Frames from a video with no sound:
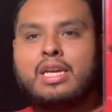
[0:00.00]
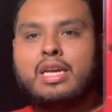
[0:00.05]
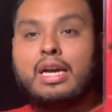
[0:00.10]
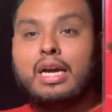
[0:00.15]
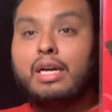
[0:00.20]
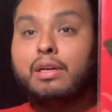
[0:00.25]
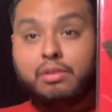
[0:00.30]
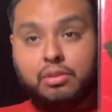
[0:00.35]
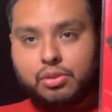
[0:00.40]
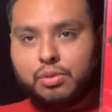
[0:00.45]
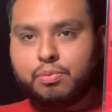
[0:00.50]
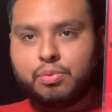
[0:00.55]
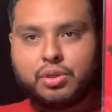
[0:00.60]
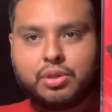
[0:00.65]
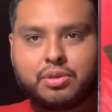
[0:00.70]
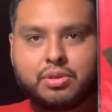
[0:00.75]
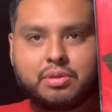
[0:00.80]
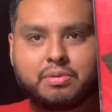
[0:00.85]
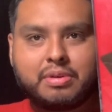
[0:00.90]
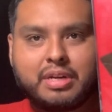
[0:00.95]
I was
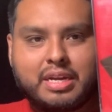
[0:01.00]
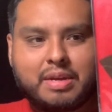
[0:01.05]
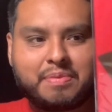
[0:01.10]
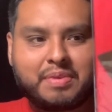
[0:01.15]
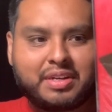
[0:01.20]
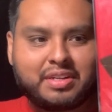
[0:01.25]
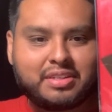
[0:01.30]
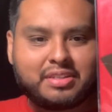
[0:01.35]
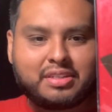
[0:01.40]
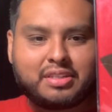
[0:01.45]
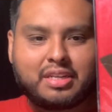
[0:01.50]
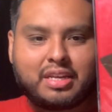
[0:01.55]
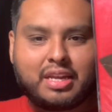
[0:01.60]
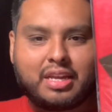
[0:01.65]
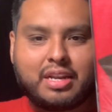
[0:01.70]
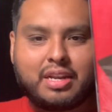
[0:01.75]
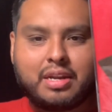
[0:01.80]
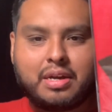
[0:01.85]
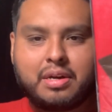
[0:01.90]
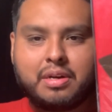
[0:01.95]
blown away because
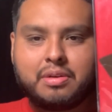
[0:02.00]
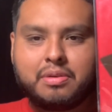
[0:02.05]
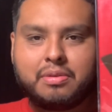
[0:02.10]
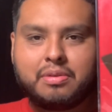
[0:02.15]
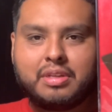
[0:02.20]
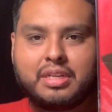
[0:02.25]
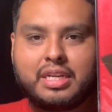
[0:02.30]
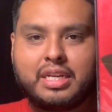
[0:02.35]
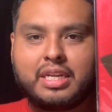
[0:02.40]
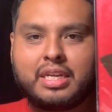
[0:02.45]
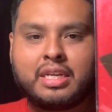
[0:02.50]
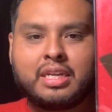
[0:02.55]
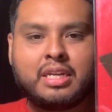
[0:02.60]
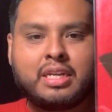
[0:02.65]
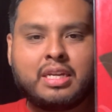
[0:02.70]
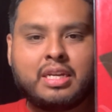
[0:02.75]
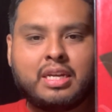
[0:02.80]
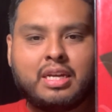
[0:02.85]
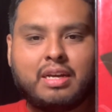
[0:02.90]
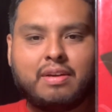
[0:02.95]
not only
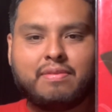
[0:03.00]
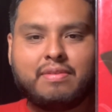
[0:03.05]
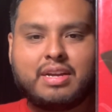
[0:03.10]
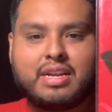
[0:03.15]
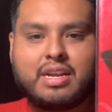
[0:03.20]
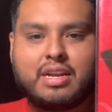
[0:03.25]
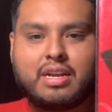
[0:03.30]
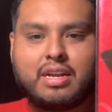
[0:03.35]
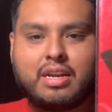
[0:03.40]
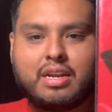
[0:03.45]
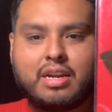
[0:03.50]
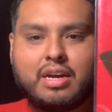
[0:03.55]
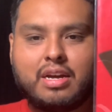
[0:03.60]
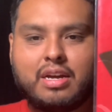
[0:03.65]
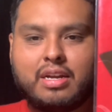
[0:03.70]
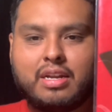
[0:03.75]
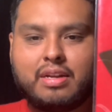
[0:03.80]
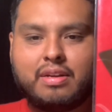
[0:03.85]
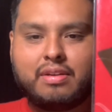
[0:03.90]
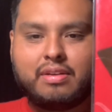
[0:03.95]
have I not
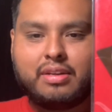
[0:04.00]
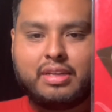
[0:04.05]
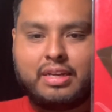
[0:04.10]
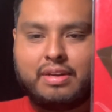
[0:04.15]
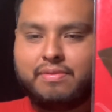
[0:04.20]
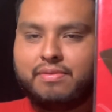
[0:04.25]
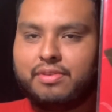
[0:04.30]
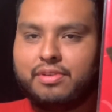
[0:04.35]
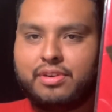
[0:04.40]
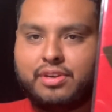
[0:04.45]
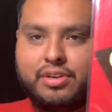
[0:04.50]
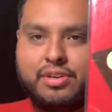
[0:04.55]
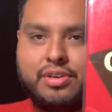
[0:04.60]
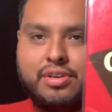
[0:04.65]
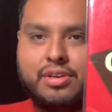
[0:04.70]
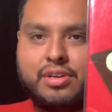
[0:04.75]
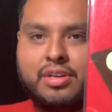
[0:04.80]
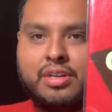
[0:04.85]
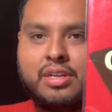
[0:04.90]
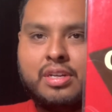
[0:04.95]
ever
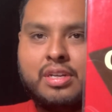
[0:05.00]
heard